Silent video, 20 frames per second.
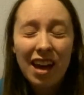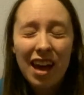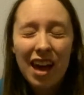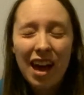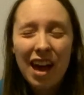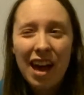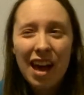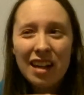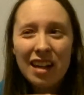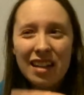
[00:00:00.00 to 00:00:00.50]

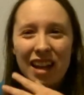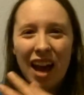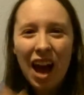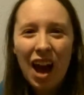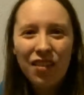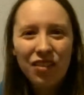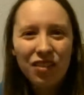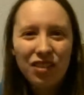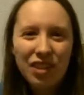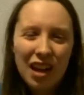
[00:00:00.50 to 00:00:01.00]
And
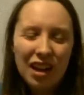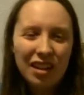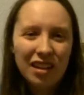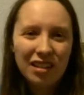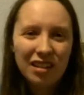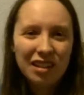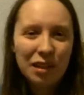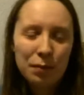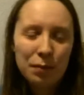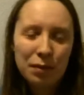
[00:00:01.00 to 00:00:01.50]
after that,
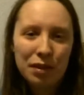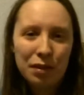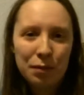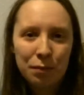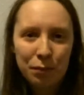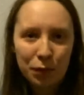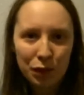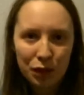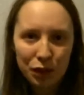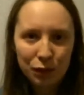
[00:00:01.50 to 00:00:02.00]
because some of them
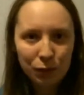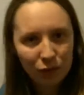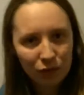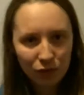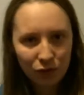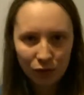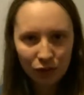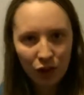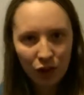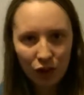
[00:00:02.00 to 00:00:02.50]
books were
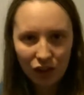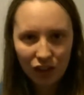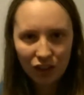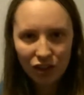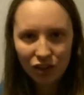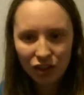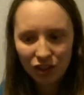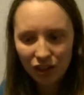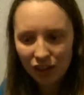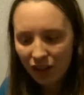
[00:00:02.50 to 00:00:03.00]
from
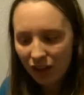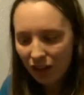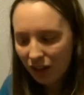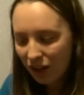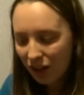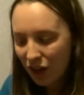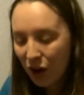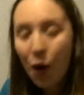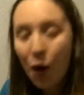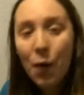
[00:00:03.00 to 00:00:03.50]
college.
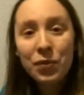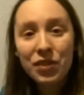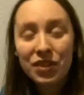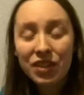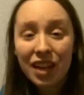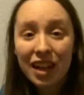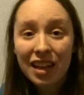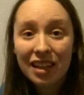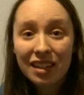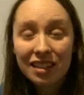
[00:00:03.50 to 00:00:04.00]
I hope you
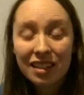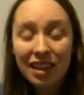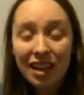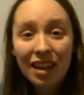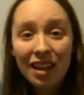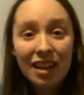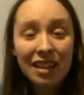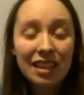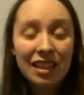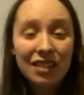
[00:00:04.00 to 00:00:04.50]
liked it.
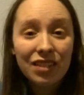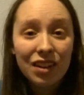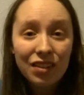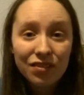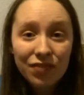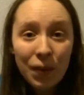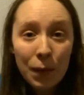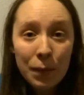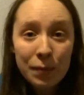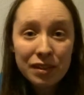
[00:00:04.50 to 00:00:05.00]
Give it a
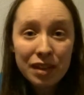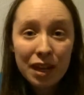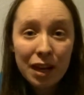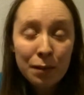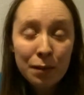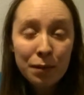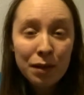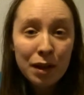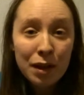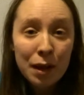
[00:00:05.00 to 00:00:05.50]
thumbs
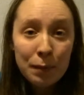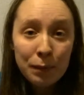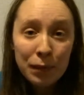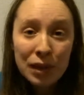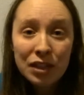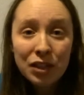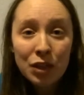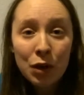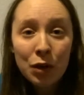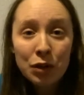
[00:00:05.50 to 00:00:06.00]
up.
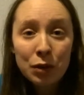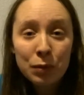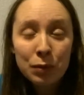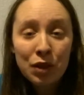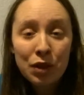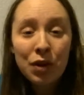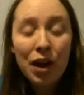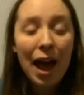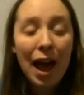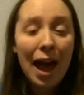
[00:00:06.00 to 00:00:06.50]
Please comment
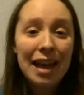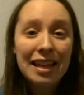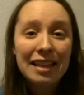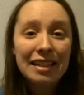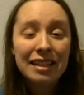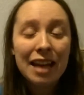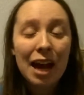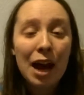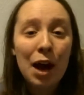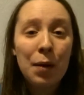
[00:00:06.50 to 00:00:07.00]
below and
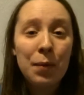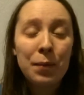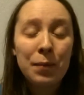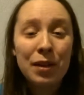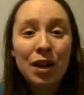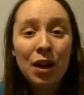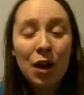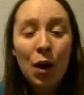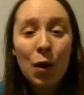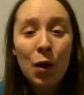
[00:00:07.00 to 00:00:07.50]
tell
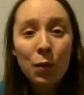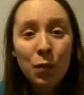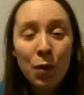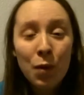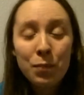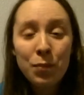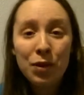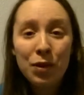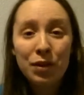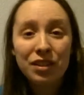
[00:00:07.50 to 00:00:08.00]
me
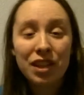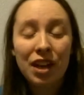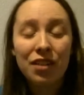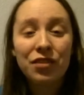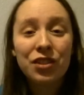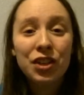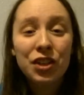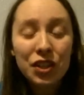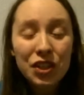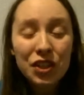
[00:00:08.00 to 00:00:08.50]
what books have
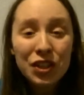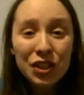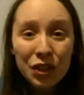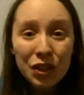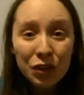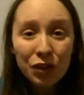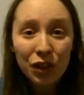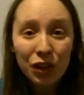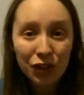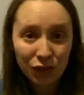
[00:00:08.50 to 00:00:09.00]
you
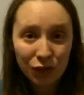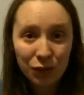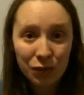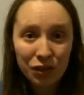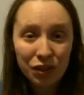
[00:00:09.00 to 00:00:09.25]
still got from